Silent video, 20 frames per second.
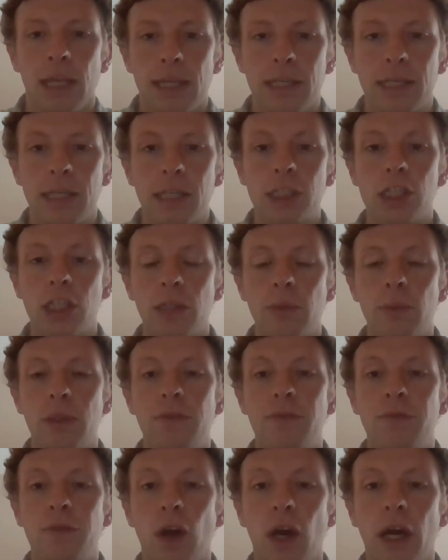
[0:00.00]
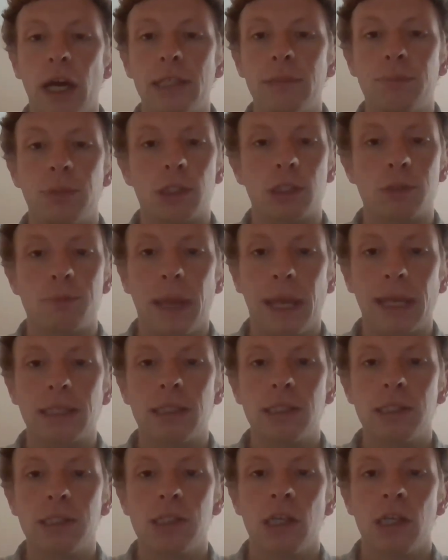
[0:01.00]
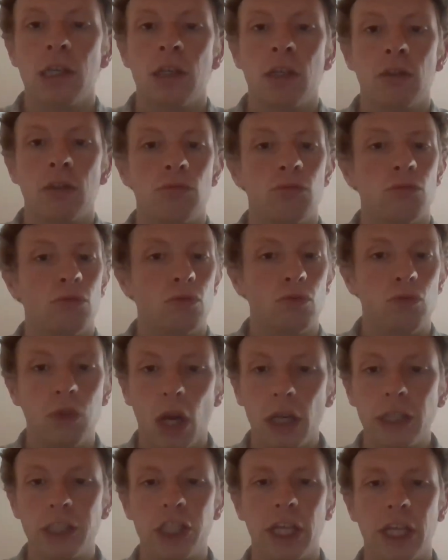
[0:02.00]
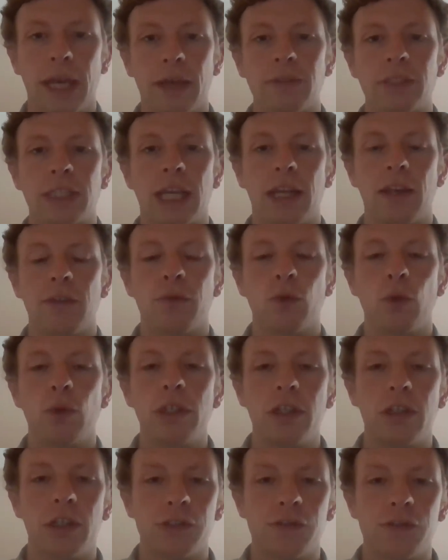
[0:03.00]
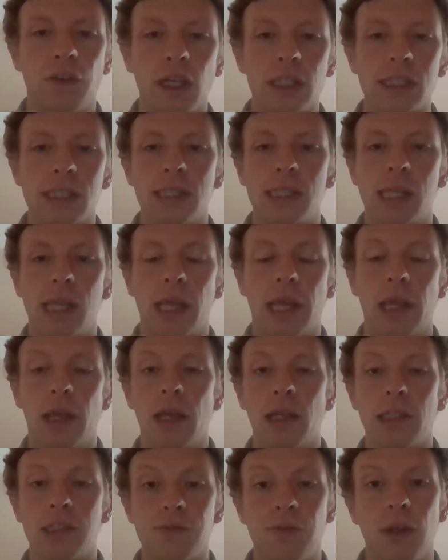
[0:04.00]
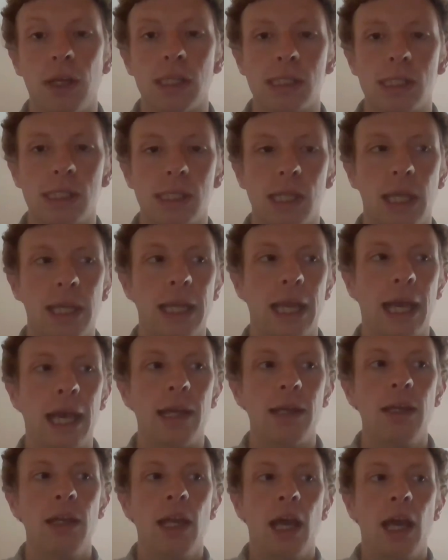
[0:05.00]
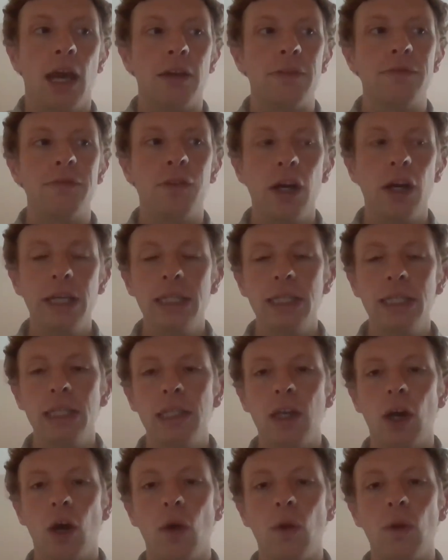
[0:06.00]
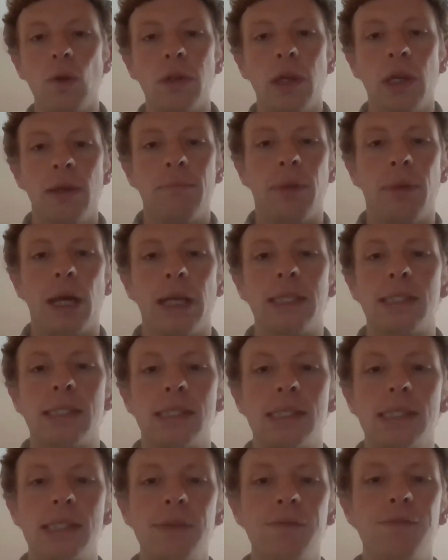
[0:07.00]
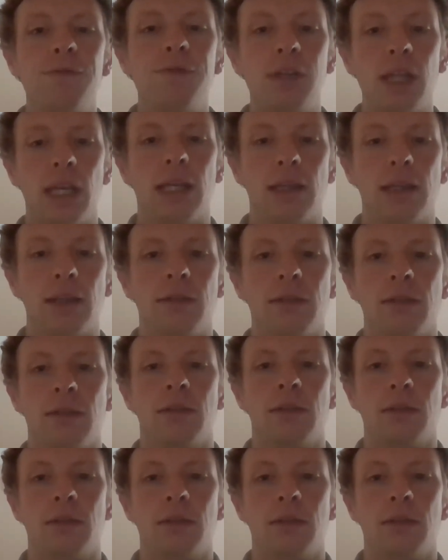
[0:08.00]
Initially, we find prospectors rushing out to California as fast as they can and finding gold by sifting